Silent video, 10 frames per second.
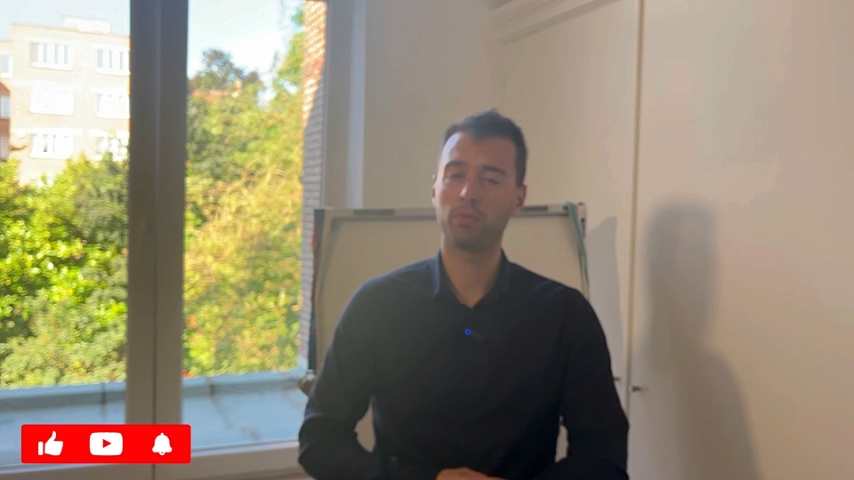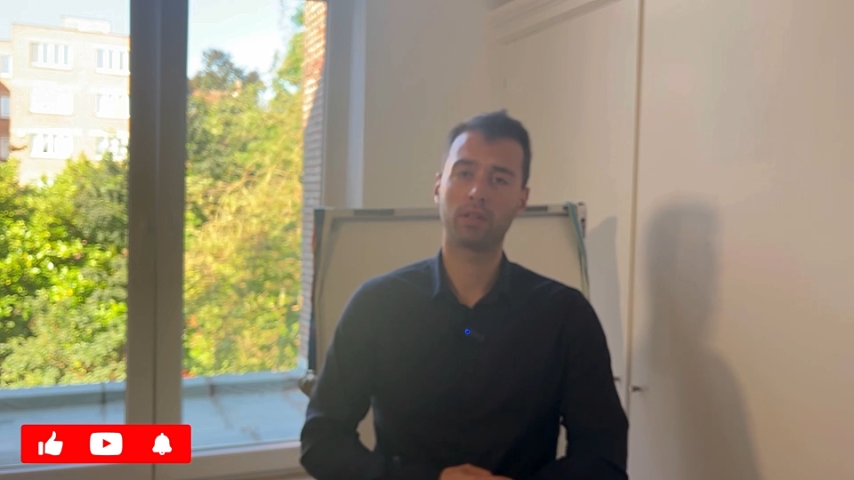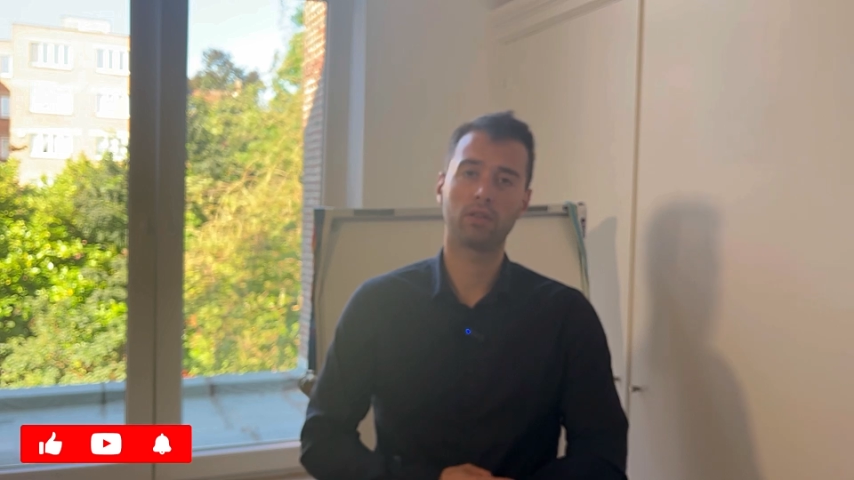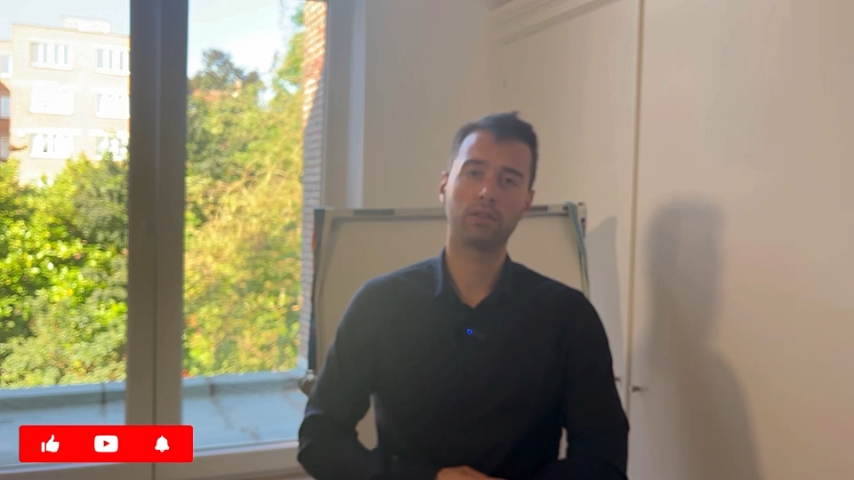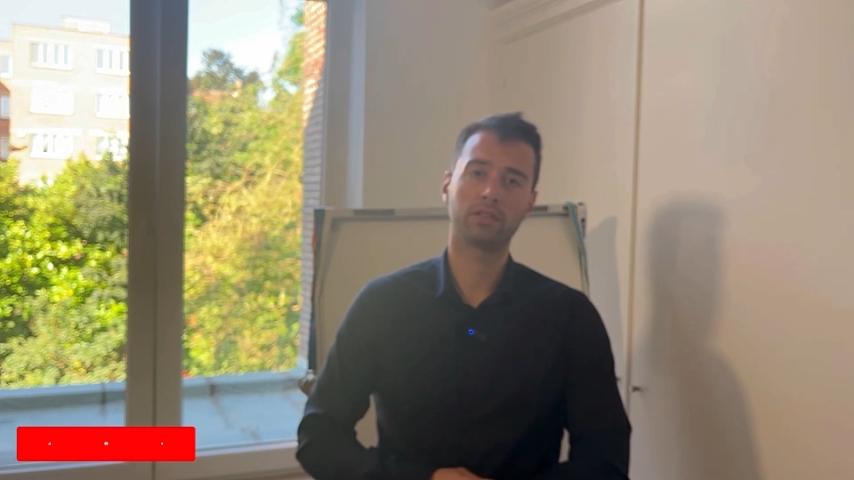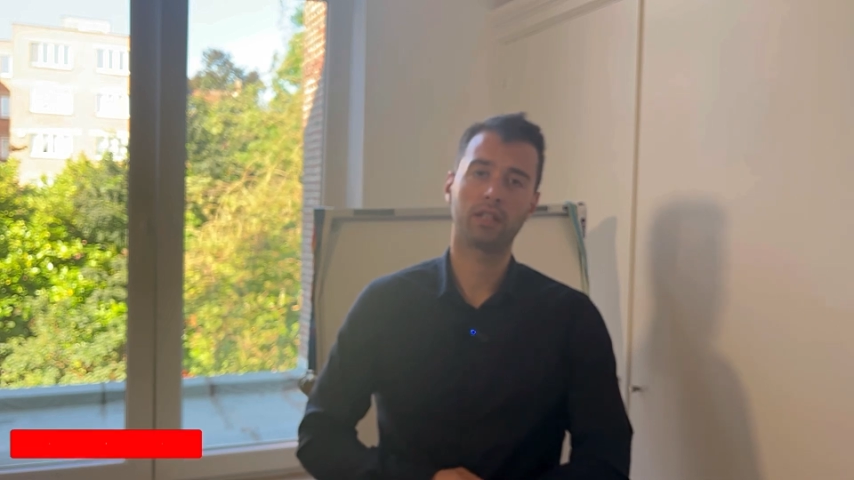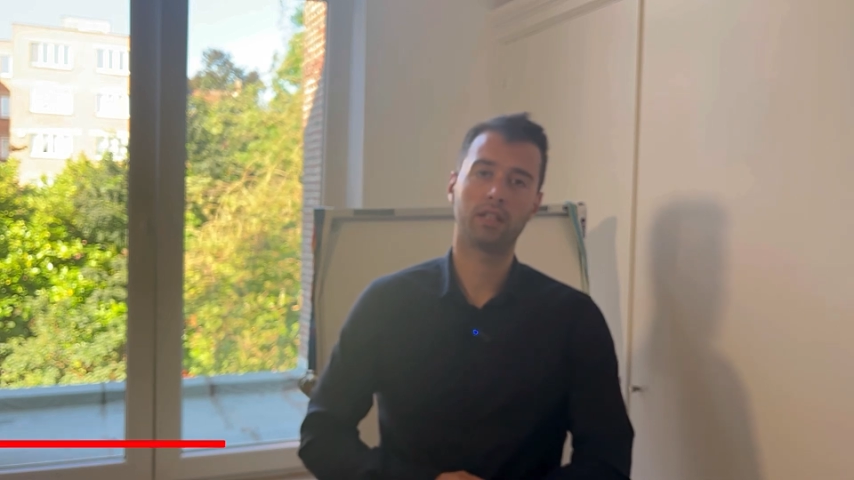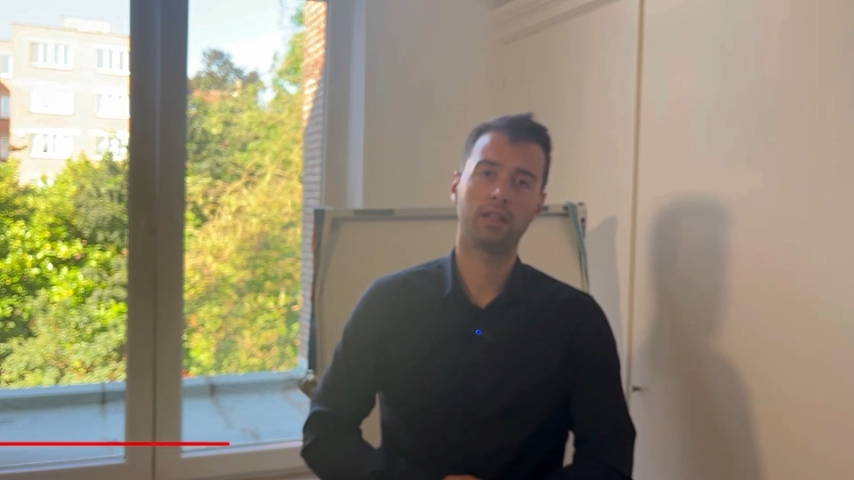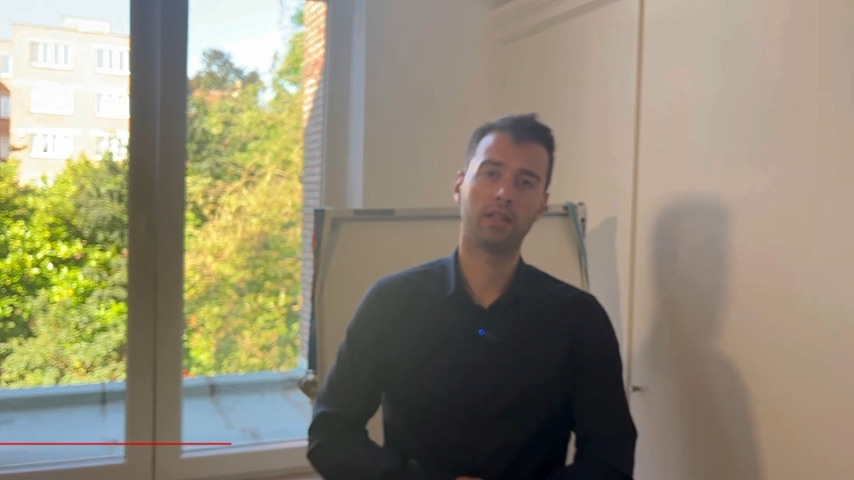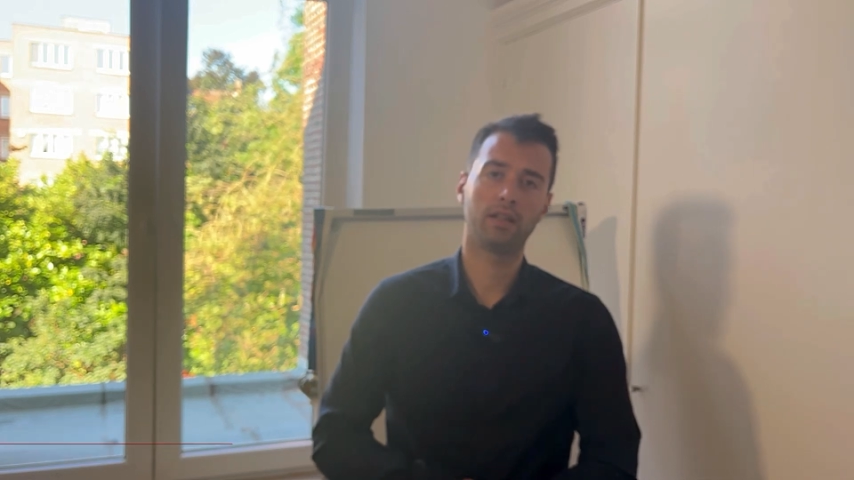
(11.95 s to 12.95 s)
because
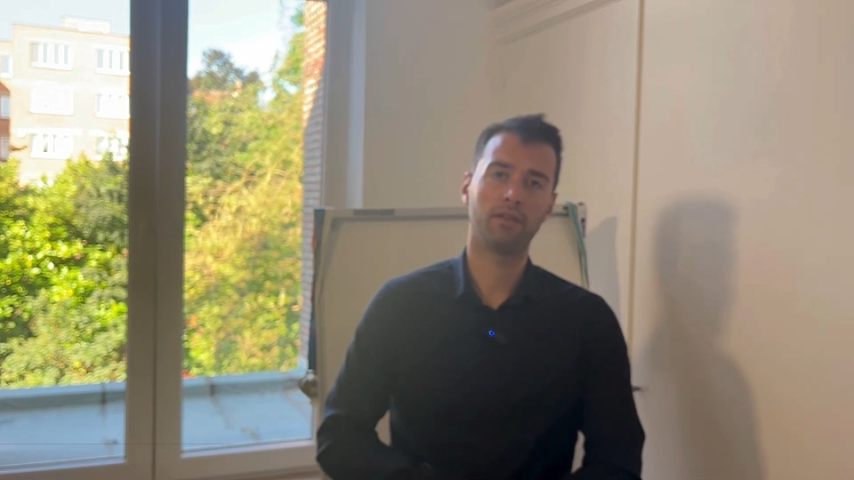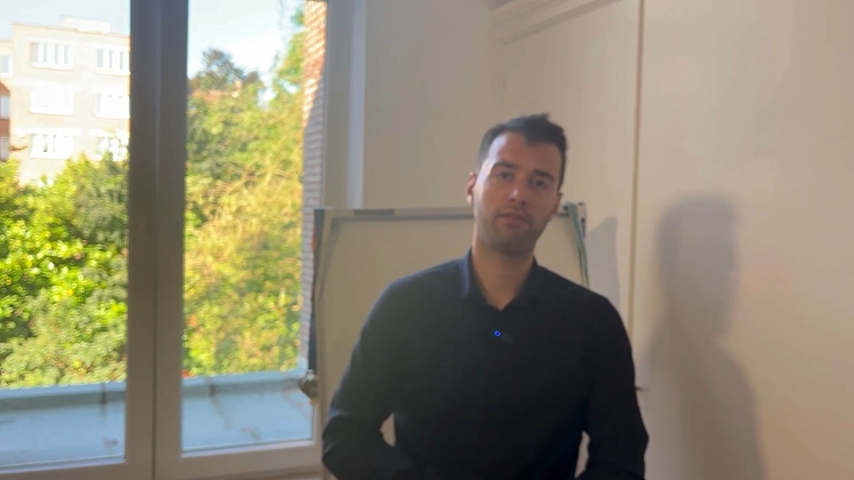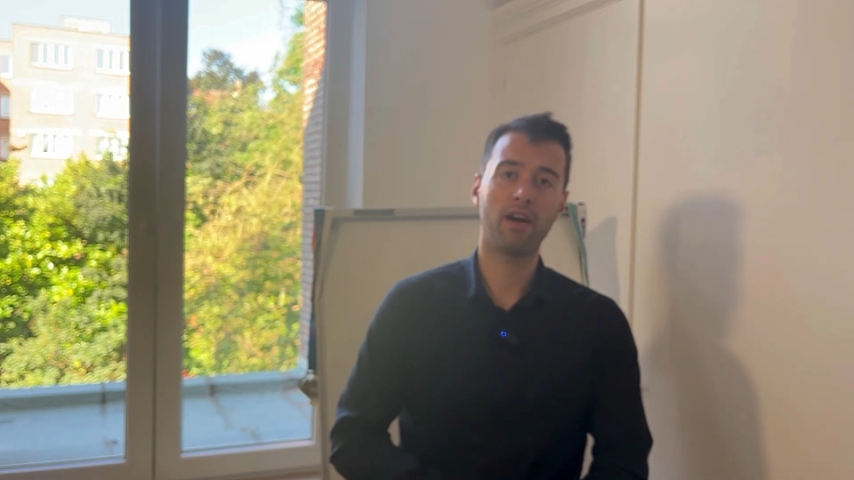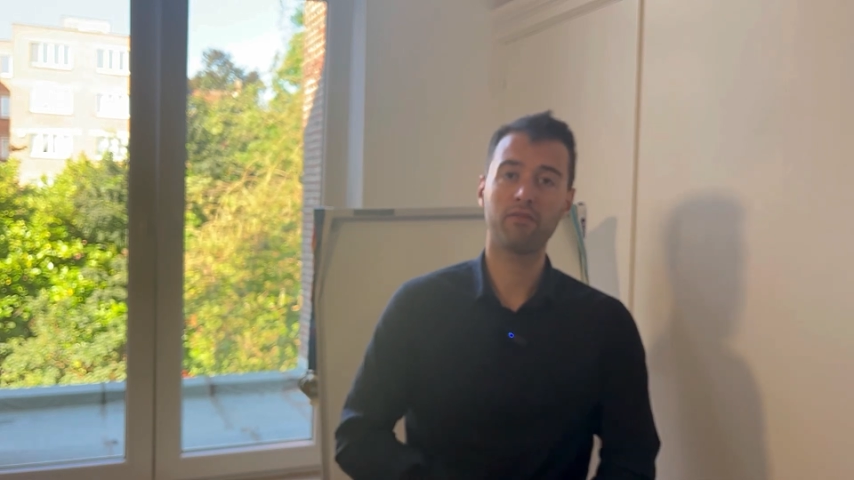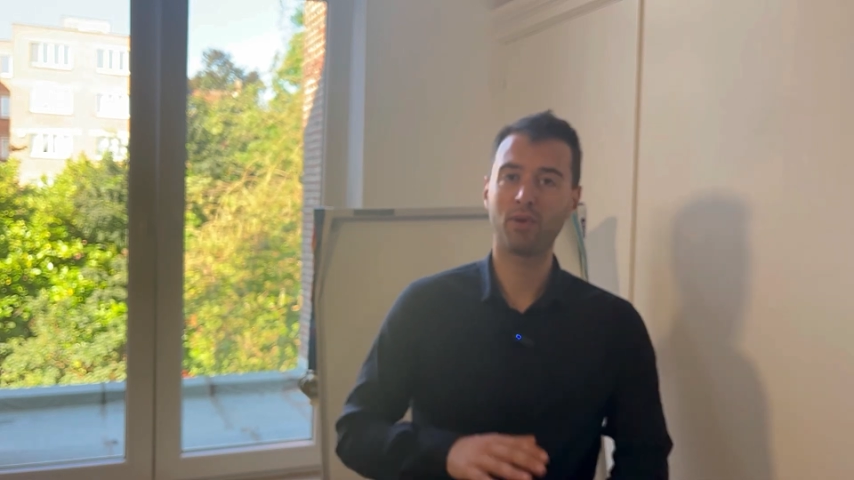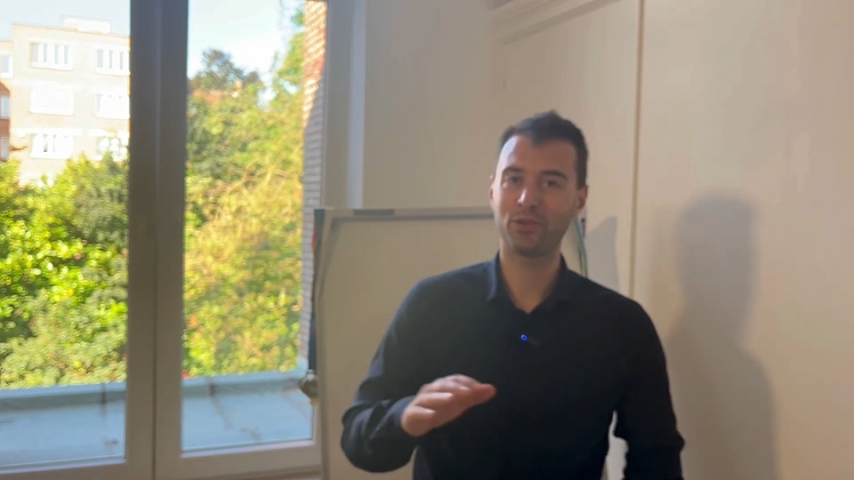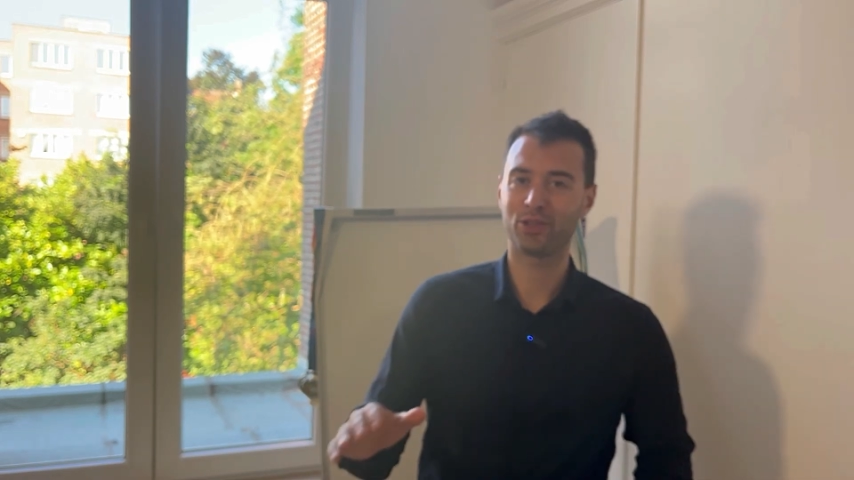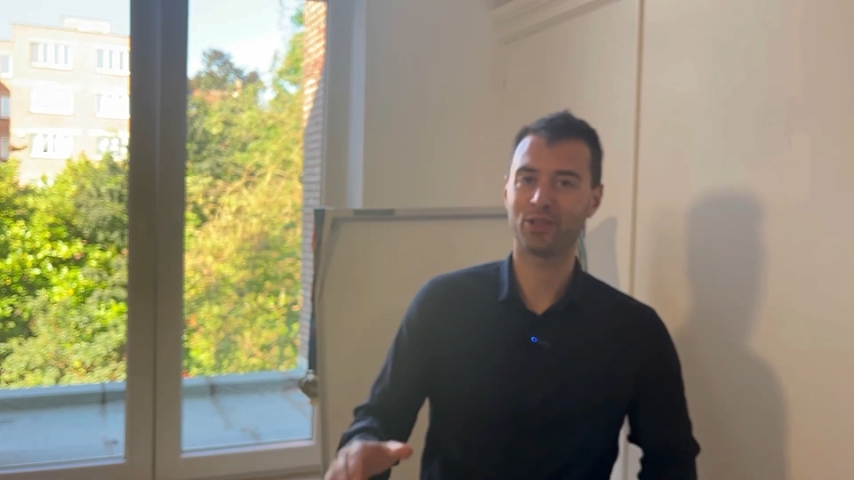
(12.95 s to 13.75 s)
5 months